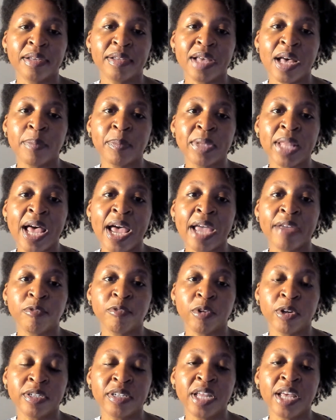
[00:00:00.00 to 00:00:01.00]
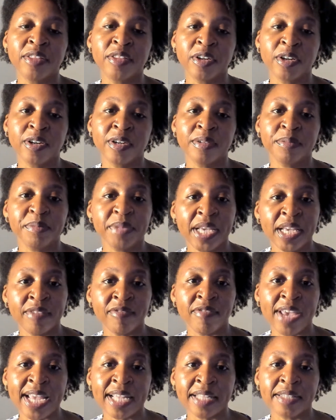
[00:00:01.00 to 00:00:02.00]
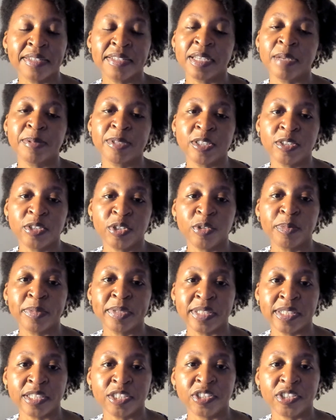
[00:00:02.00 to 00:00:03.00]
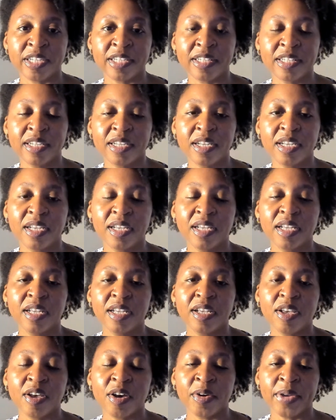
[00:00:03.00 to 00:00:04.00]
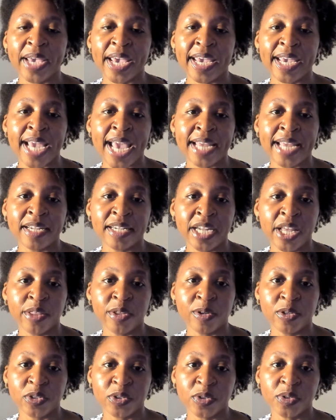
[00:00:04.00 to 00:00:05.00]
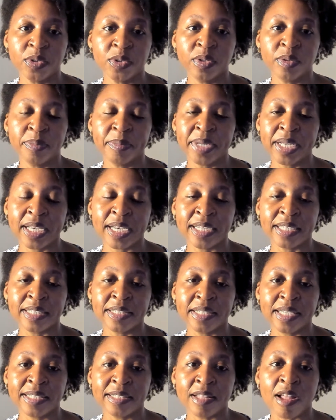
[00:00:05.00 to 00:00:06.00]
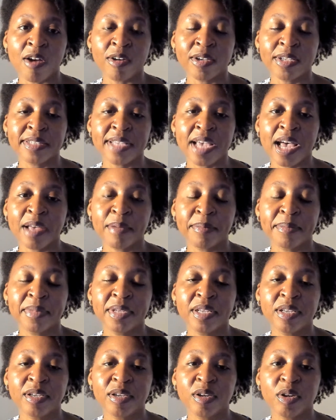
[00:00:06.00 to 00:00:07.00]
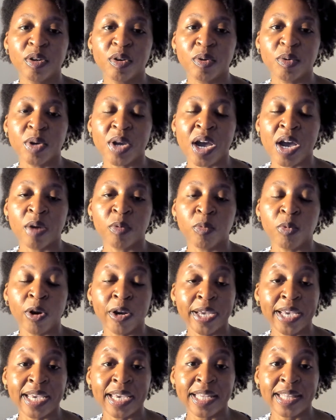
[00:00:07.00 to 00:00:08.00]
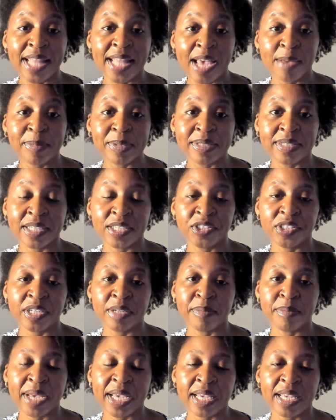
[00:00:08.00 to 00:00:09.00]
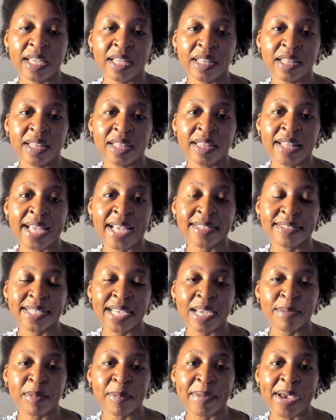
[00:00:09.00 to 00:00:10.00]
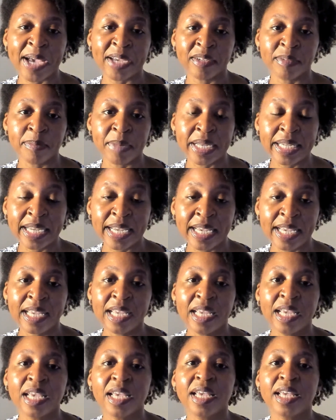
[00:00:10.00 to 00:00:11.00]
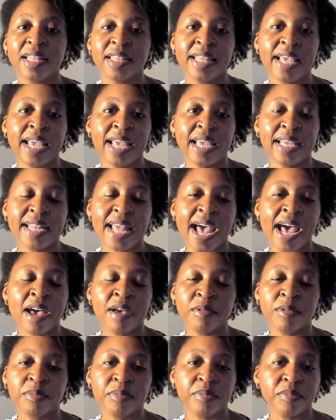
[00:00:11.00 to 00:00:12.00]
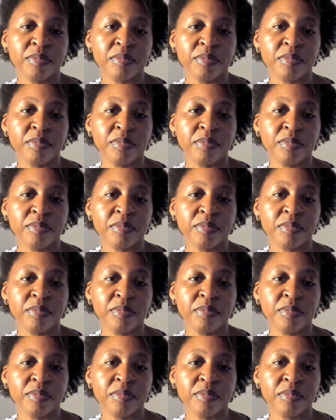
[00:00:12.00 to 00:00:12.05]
apply for another advanced substitute position, okay, at another school. Because as long as I'm working in that position, making that same amount of money, then I